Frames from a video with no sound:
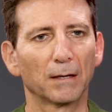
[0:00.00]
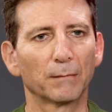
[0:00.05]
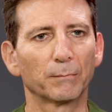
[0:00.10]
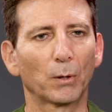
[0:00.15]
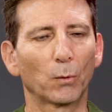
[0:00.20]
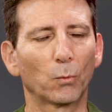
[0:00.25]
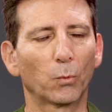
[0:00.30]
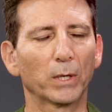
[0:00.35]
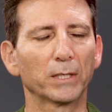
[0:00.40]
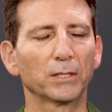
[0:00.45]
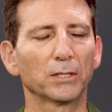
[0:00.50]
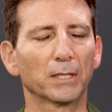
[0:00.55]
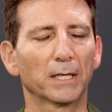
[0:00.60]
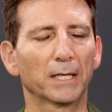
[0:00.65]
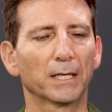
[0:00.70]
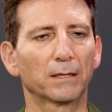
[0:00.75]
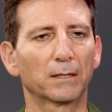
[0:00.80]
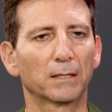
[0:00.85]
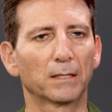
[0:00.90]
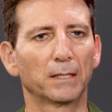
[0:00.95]
But when you
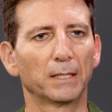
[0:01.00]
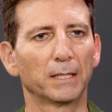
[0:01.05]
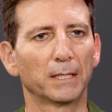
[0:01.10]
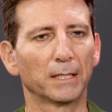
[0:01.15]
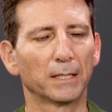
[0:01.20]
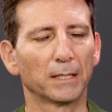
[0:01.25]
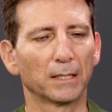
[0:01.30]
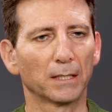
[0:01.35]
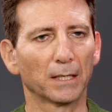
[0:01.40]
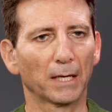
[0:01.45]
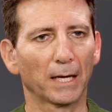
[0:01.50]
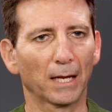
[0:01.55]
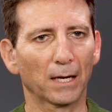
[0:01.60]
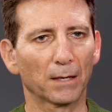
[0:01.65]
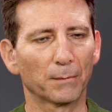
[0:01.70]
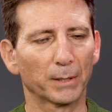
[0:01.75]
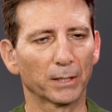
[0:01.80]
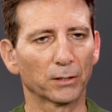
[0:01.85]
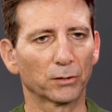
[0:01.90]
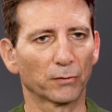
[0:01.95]
hit the
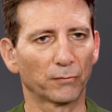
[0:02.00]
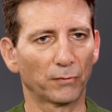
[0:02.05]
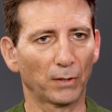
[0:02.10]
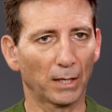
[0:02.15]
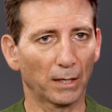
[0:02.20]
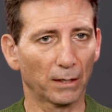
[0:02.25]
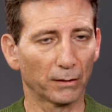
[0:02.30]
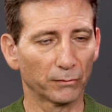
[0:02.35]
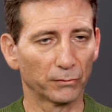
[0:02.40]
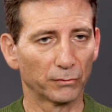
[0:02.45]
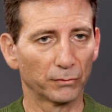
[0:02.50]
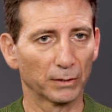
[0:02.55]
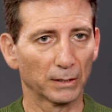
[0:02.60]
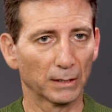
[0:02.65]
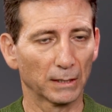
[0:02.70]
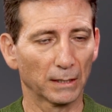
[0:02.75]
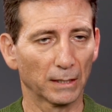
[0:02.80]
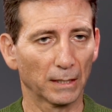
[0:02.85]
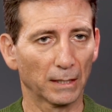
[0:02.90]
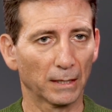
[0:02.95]
element of love,
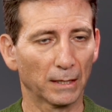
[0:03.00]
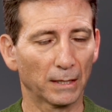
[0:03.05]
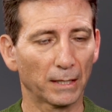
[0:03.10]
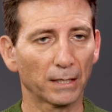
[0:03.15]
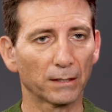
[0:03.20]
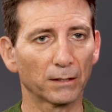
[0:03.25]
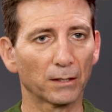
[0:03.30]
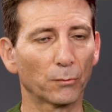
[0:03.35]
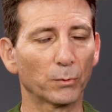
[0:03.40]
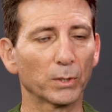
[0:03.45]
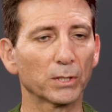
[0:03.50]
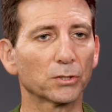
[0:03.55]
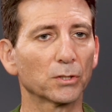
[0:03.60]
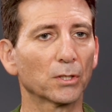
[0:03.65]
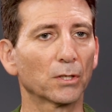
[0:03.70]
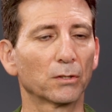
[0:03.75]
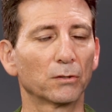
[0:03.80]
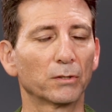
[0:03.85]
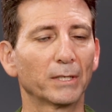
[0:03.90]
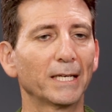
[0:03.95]
then there is
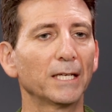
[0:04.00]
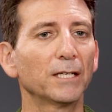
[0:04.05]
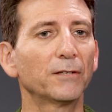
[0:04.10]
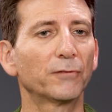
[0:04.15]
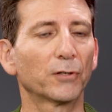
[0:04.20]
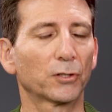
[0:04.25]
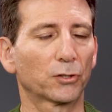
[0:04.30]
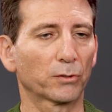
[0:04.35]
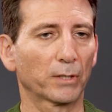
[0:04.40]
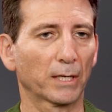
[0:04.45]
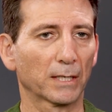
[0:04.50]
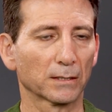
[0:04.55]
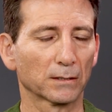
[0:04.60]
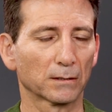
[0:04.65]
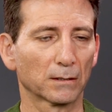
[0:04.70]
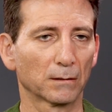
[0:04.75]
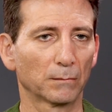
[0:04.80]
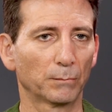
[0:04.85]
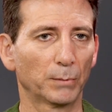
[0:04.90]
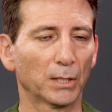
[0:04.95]
no need for
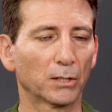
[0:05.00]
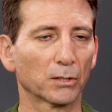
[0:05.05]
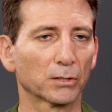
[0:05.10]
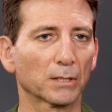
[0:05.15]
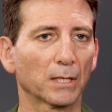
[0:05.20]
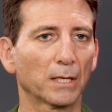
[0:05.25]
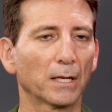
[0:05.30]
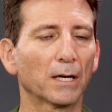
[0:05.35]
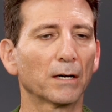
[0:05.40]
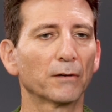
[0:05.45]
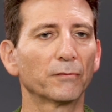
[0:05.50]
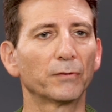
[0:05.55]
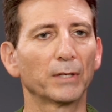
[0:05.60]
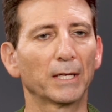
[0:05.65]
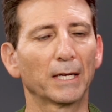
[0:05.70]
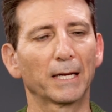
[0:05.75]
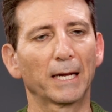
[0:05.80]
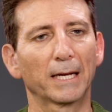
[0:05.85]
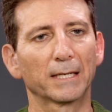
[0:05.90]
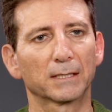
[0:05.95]
trust, because love
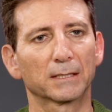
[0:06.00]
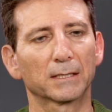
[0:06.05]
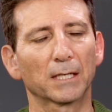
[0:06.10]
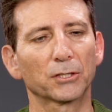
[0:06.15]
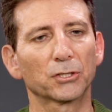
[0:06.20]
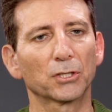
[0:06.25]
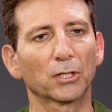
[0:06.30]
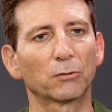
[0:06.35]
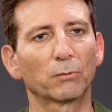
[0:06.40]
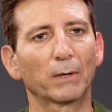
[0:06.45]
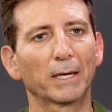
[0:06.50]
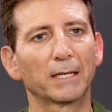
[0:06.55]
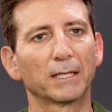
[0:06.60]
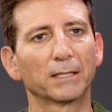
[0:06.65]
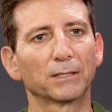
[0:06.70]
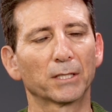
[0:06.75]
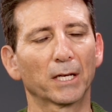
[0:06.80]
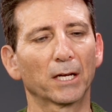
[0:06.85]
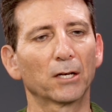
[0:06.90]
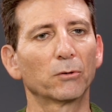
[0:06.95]
has such a great
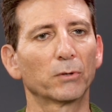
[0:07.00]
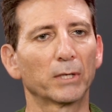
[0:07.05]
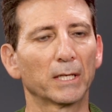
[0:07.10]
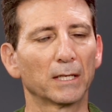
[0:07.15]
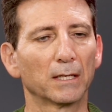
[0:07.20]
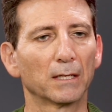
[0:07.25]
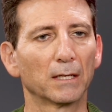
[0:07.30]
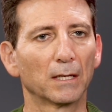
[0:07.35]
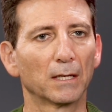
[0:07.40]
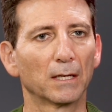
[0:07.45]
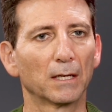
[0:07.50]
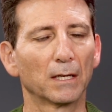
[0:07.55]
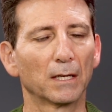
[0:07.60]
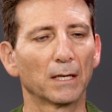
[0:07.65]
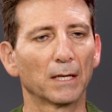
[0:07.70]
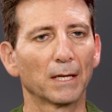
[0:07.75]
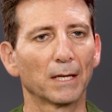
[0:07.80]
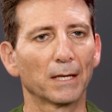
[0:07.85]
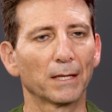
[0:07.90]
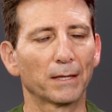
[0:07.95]
integrity
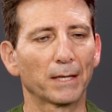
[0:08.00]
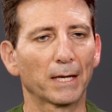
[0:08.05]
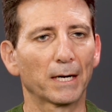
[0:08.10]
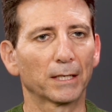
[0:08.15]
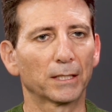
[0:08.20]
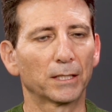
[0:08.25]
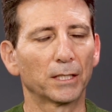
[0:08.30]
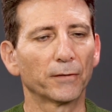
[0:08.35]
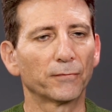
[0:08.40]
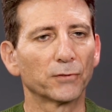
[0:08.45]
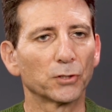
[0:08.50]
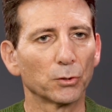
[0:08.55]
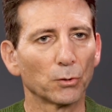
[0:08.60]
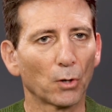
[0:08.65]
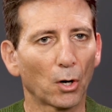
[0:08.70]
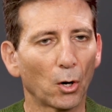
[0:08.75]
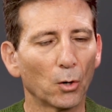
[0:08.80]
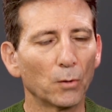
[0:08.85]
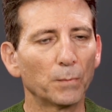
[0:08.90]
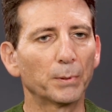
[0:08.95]
that it gives
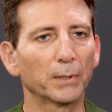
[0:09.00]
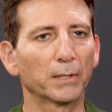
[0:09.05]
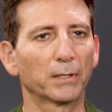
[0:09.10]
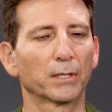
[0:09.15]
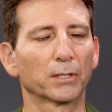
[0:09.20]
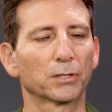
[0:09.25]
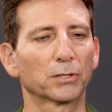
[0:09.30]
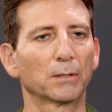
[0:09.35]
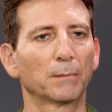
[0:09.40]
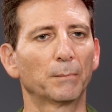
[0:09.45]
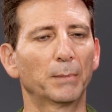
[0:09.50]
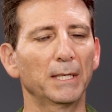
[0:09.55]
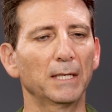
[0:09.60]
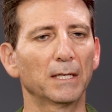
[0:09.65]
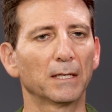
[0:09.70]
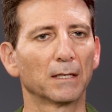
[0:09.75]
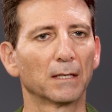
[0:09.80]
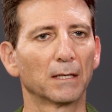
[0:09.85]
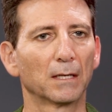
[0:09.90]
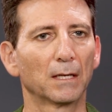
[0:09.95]
you openness to
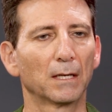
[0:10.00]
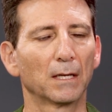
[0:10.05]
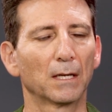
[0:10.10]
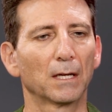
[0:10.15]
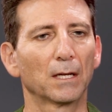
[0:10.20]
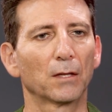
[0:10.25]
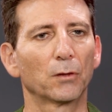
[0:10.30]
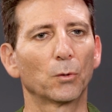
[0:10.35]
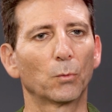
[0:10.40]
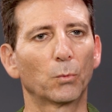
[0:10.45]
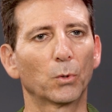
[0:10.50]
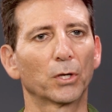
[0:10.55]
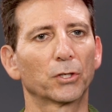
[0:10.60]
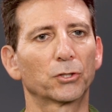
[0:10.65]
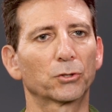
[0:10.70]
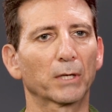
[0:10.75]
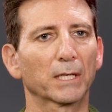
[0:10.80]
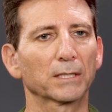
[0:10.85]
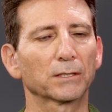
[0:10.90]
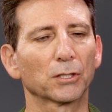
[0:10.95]
be. The word
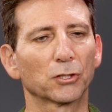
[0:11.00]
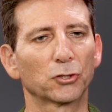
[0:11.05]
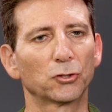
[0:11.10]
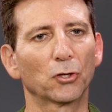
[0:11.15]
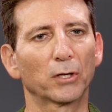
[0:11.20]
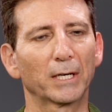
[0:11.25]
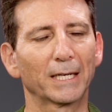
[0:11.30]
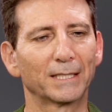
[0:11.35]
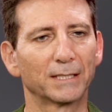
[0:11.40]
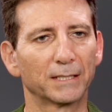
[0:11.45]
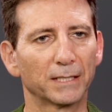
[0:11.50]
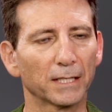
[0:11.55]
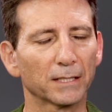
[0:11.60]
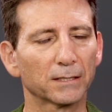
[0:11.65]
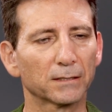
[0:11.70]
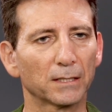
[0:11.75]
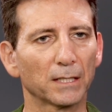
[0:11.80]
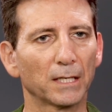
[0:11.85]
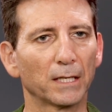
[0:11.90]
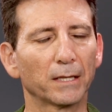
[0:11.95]
trust does not
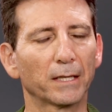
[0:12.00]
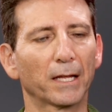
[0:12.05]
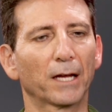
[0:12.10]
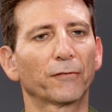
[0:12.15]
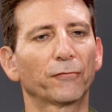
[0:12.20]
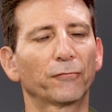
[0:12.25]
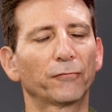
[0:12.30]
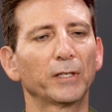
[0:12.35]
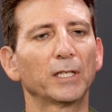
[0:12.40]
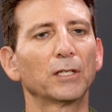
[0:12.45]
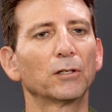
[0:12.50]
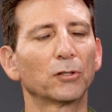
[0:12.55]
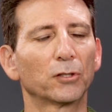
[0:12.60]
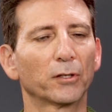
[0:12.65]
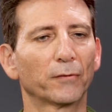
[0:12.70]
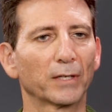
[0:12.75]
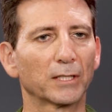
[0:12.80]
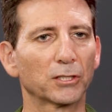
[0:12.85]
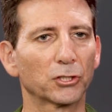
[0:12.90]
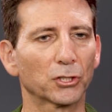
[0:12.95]
exist in that field
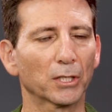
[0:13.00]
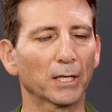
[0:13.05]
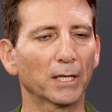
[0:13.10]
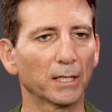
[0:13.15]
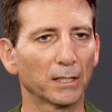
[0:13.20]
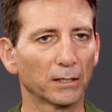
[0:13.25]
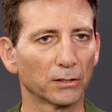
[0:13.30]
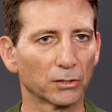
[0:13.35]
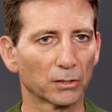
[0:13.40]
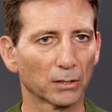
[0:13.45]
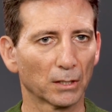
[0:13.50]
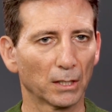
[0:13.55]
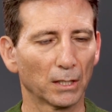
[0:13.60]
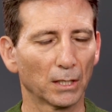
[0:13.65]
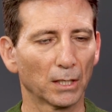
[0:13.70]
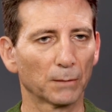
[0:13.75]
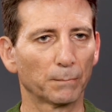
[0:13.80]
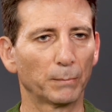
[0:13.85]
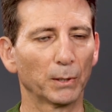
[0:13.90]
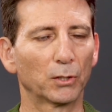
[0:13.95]
of exchange,
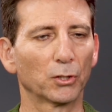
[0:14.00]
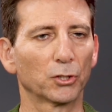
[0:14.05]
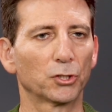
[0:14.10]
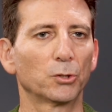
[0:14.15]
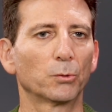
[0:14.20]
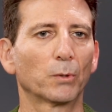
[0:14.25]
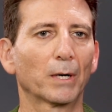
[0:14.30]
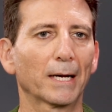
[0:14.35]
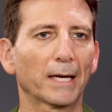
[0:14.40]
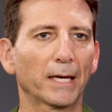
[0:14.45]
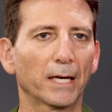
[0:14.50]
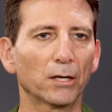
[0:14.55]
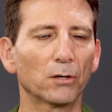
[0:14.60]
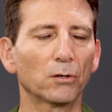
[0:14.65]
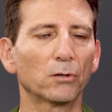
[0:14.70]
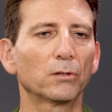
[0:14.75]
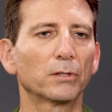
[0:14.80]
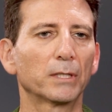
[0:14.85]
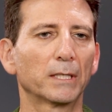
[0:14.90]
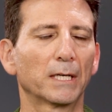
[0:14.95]
because you are
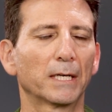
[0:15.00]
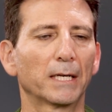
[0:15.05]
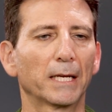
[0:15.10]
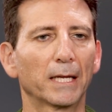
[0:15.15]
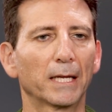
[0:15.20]
held in an